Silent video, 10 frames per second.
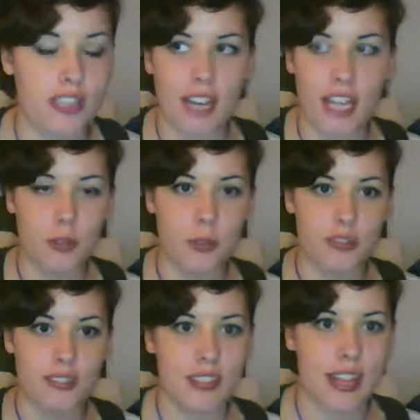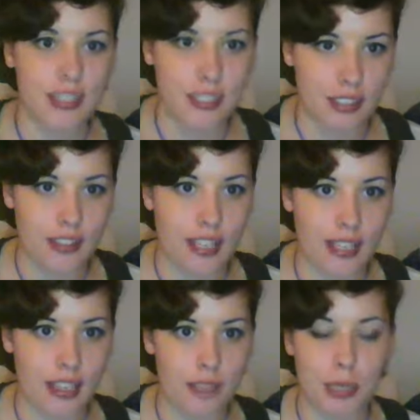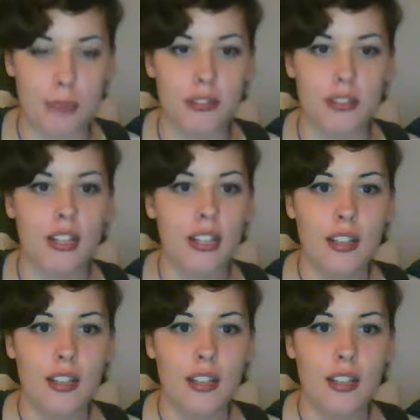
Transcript: They've had almost nothing to, like, people